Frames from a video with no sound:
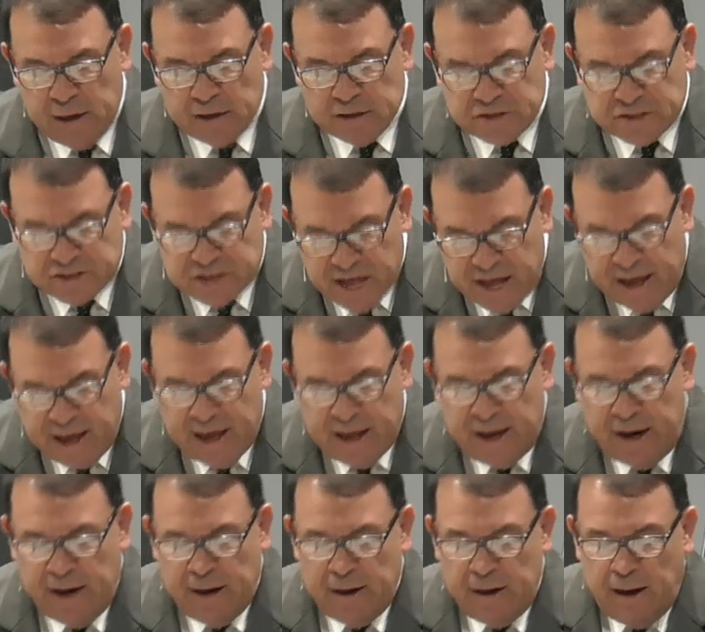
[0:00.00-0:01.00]

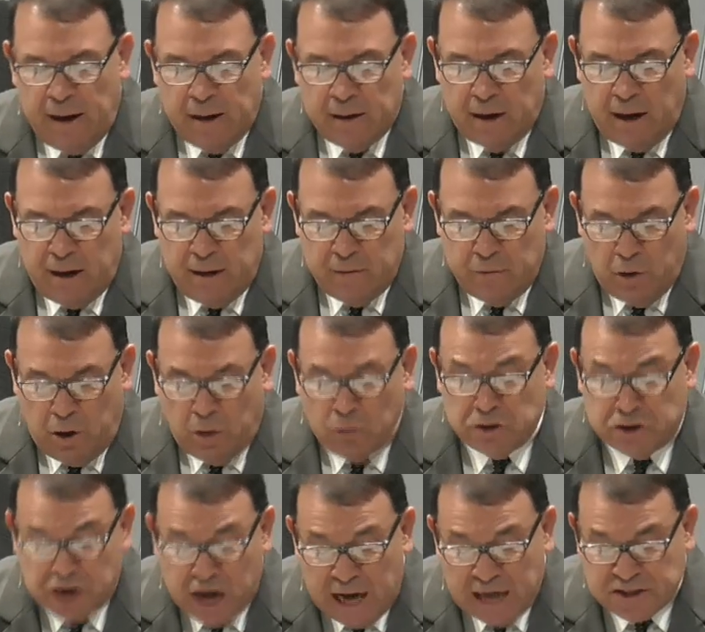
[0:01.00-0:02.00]
said, uh, or
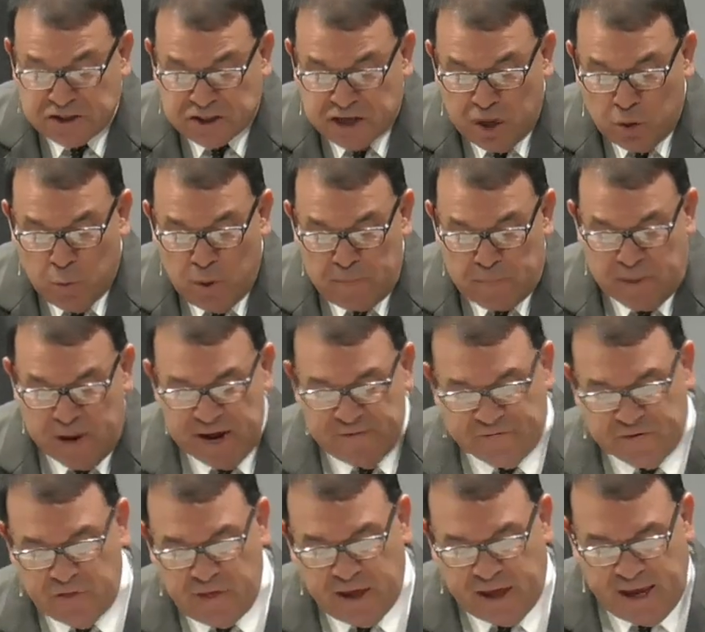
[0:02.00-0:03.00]
John said, Repent,
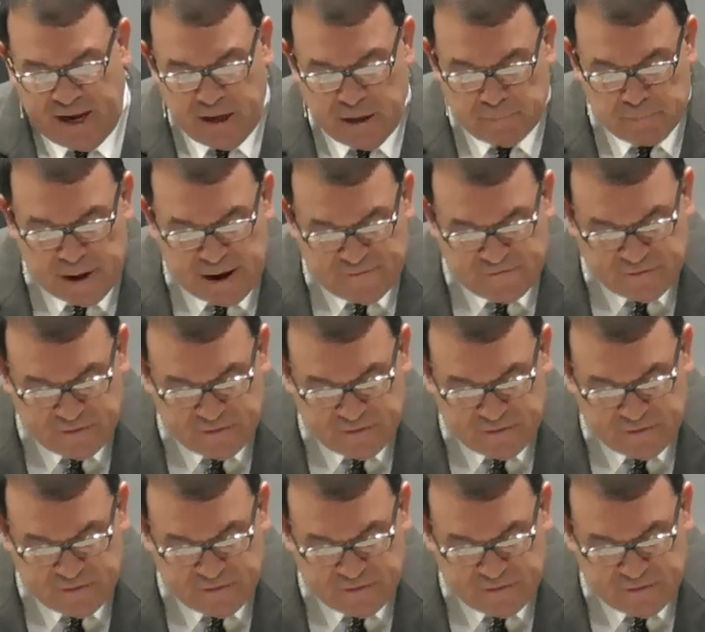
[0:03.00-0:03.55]
for the kingdom of heaven